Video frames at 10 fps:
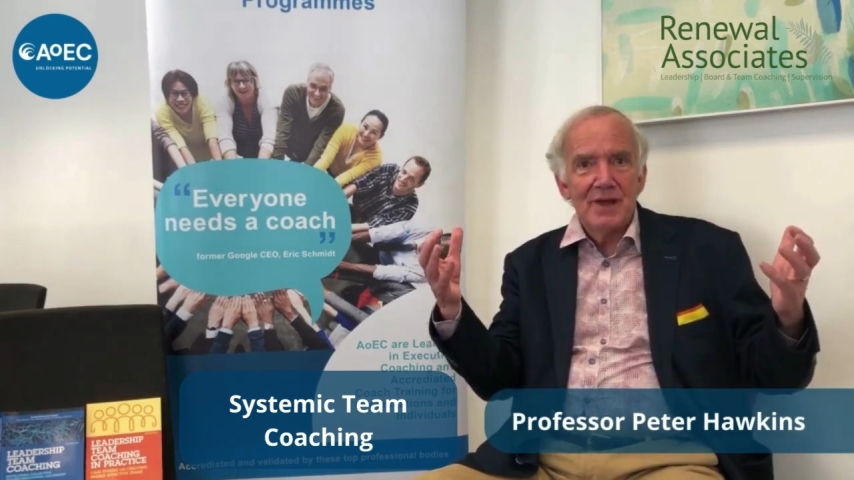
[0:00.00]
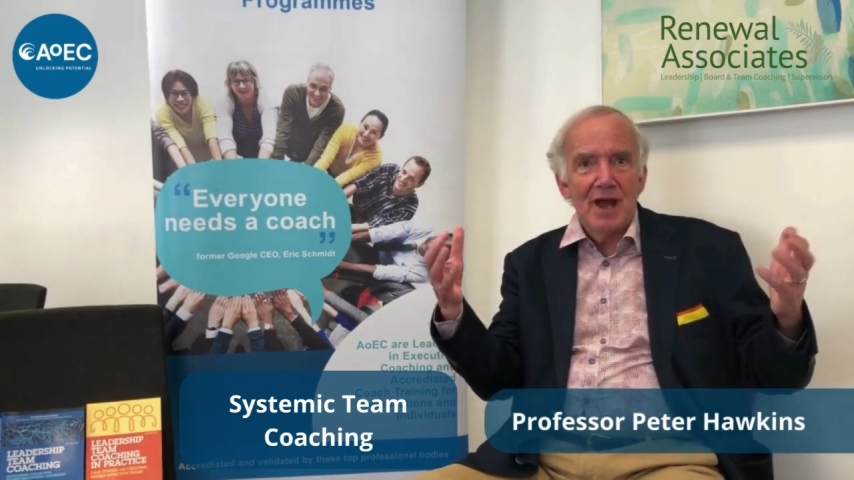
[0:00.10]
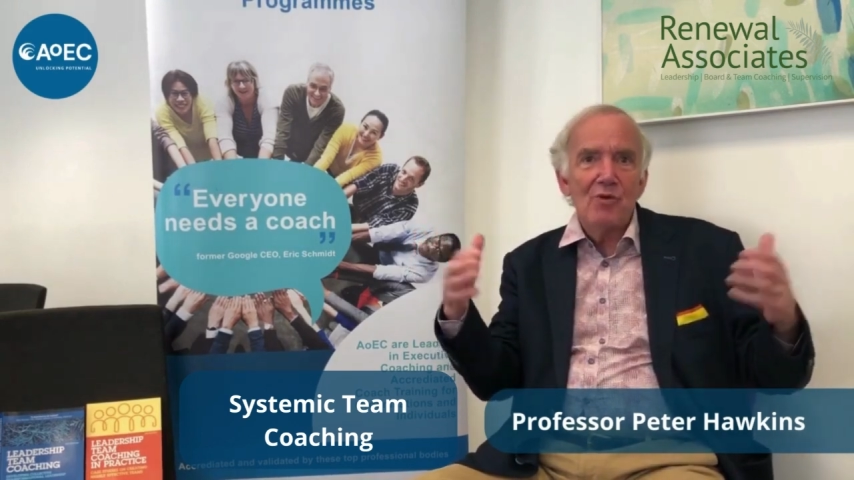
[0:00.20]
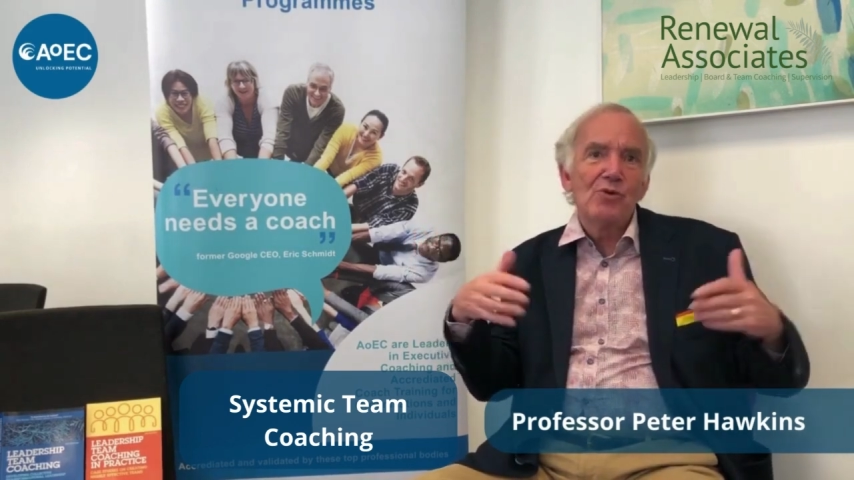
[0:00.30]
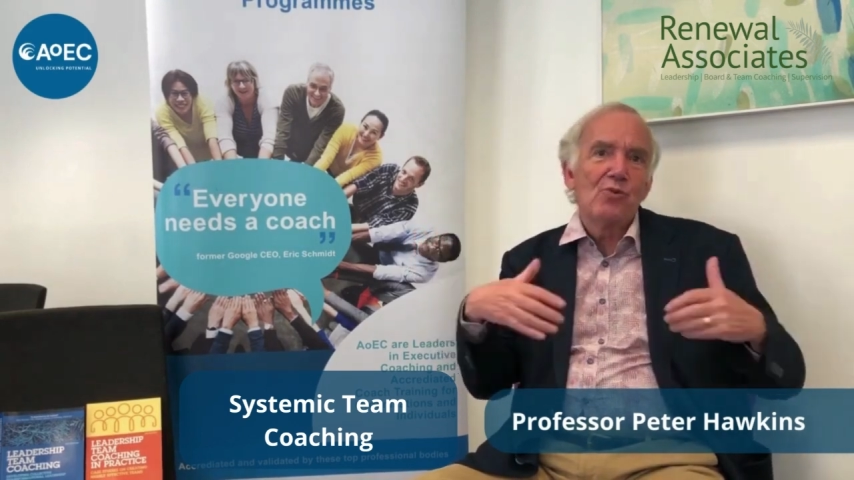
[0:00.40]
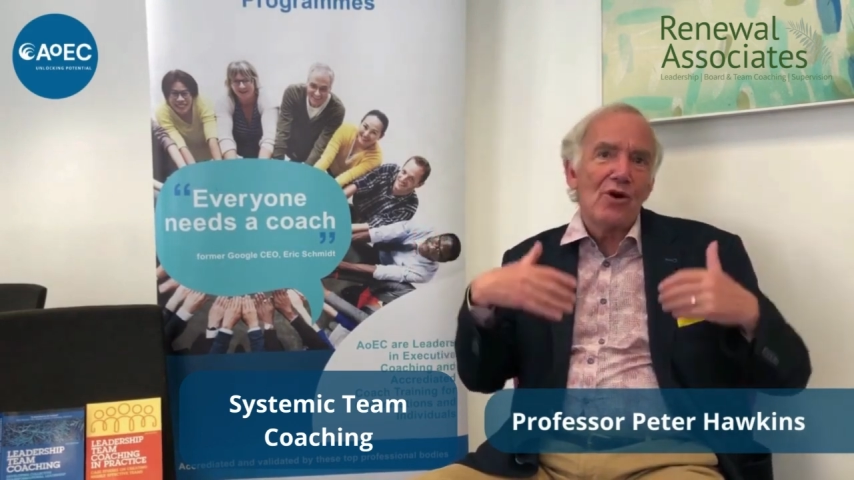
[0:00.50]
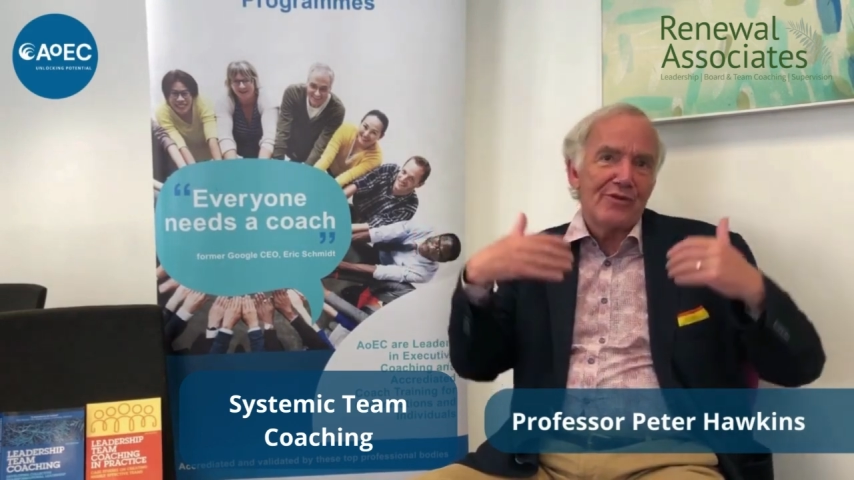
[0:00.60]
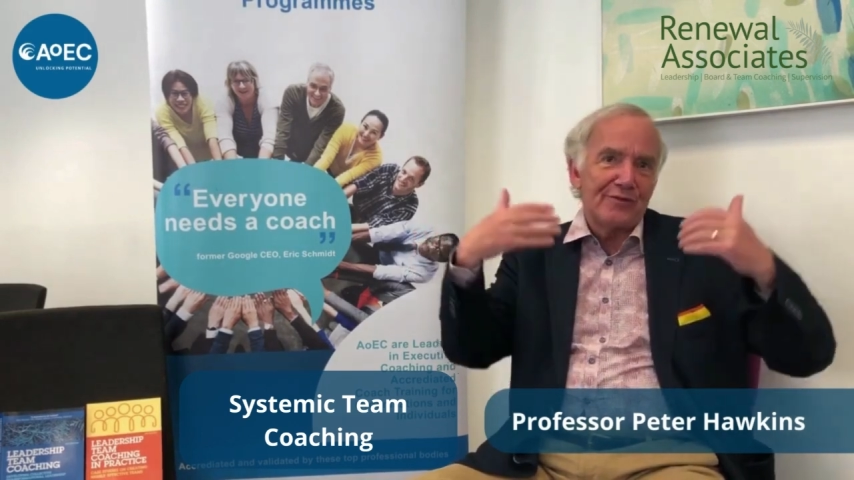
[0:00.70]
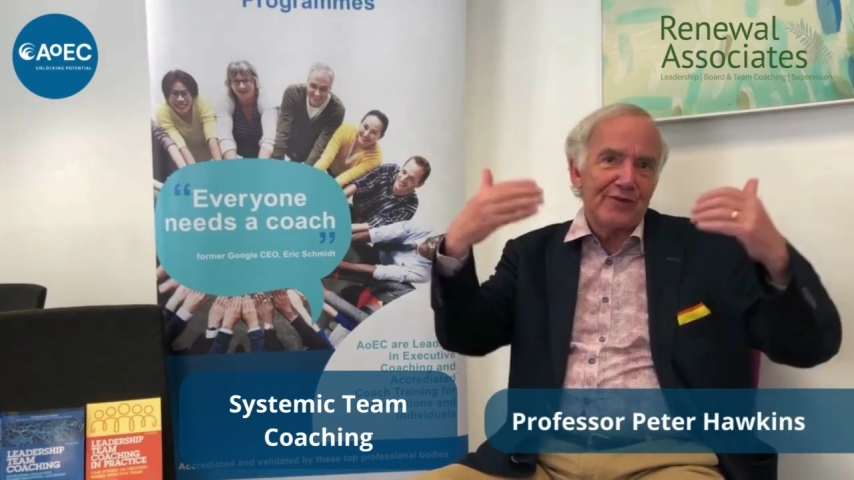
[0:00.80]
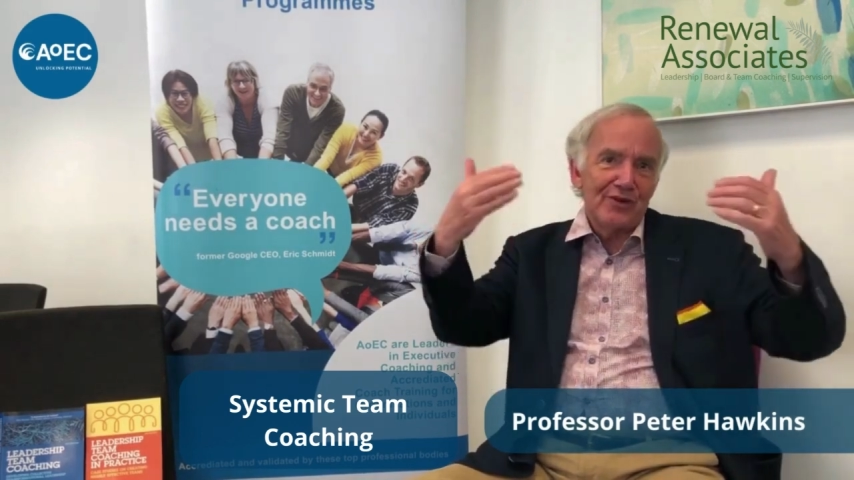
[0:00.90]
and with what
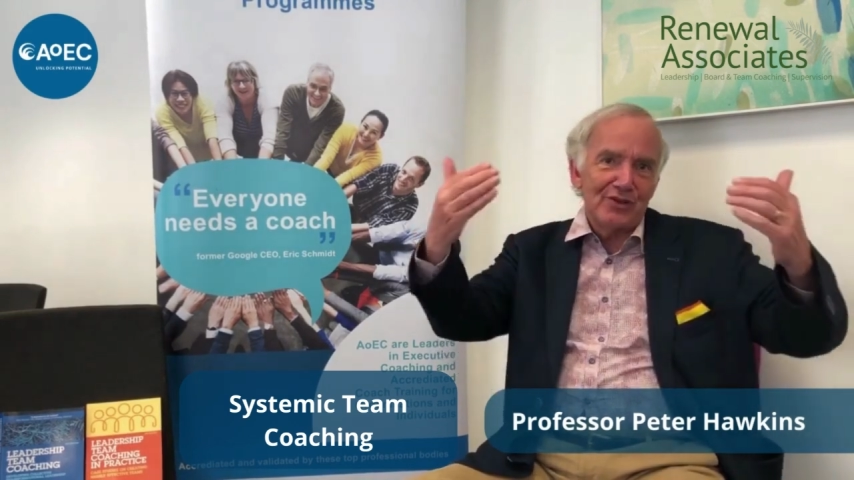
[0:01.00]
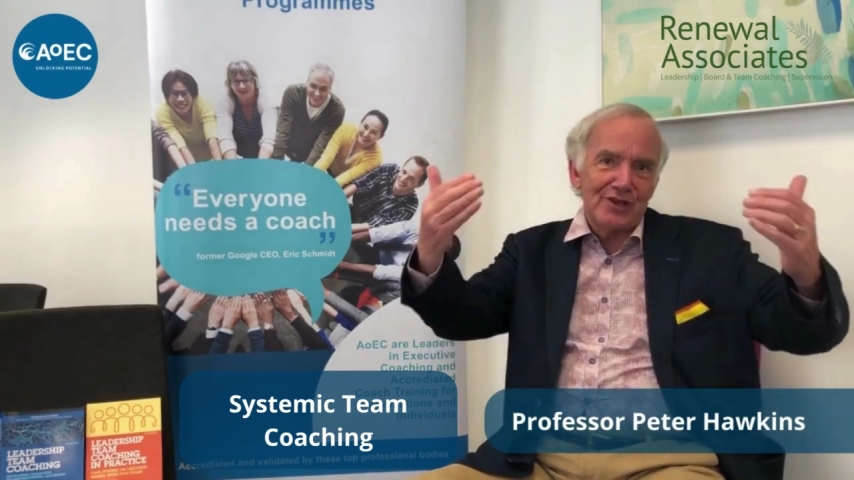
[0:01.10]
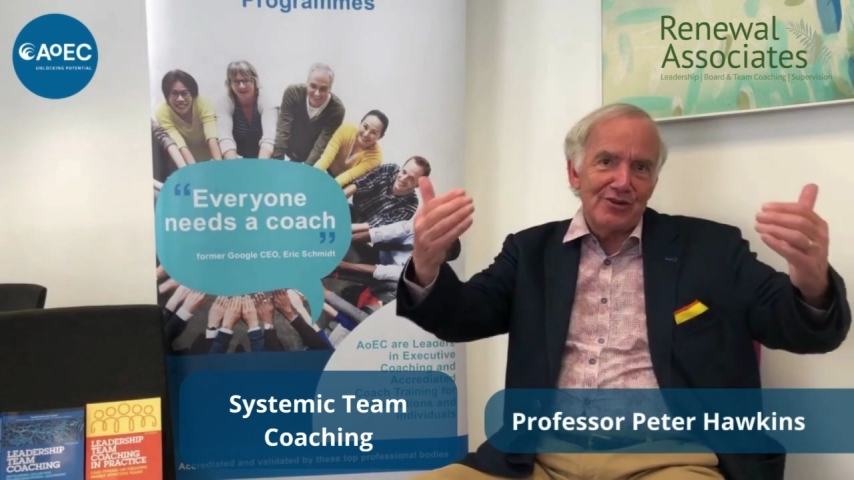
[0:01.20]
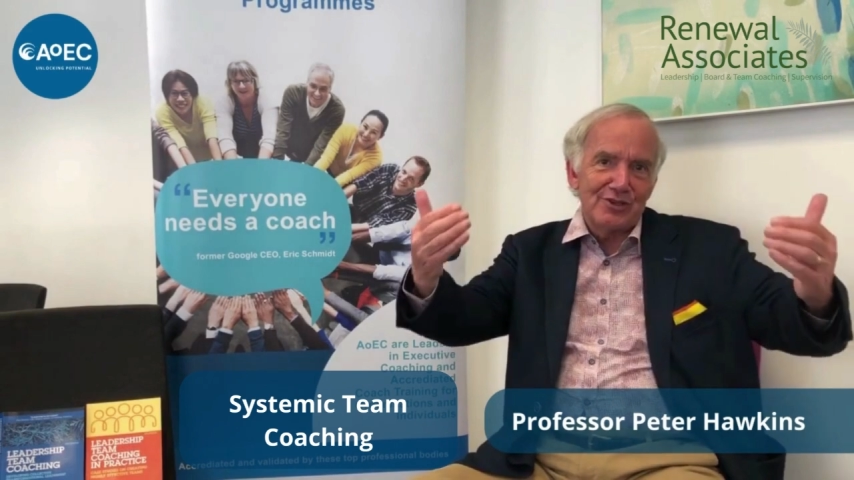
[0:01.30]
the future